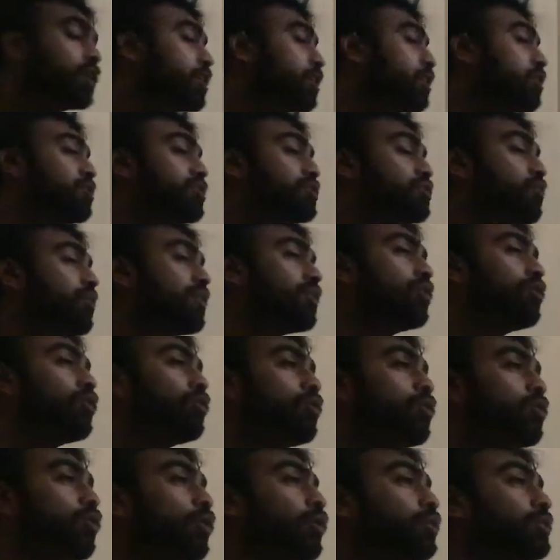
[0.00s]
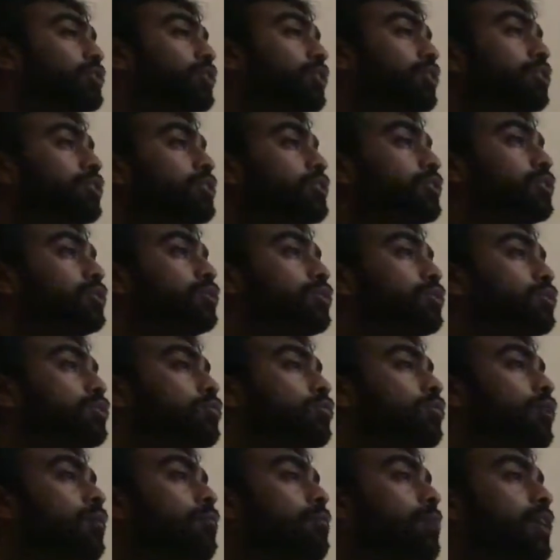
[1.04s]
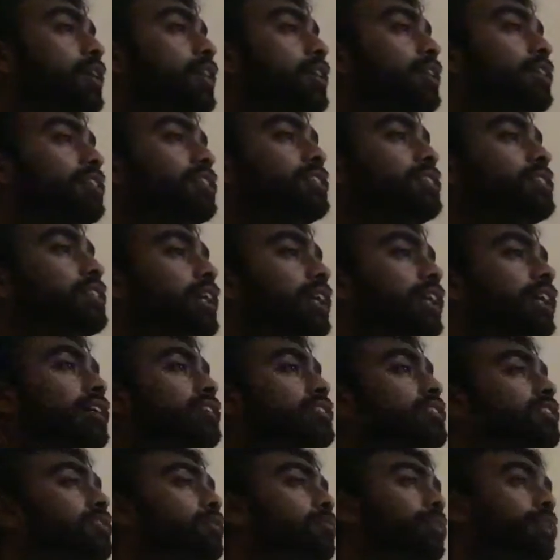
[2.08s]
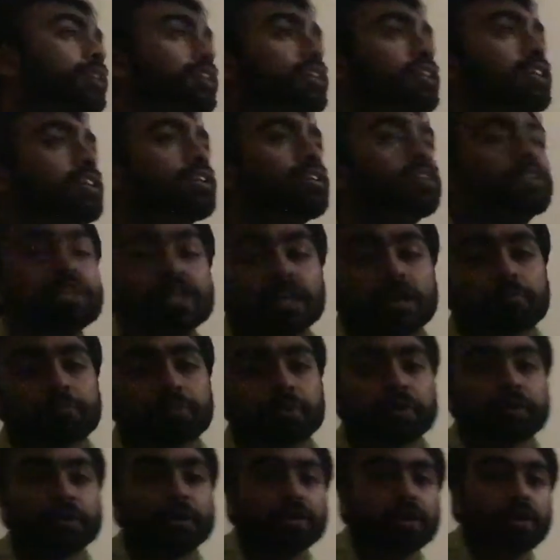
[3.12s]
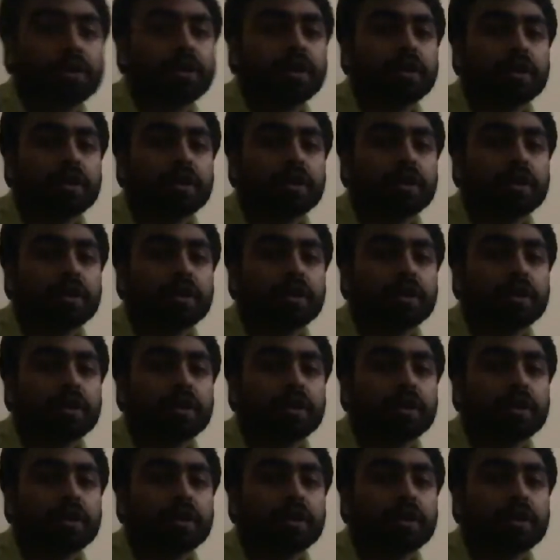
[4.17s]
You just want to go closer to abundance and stability, the Emperor.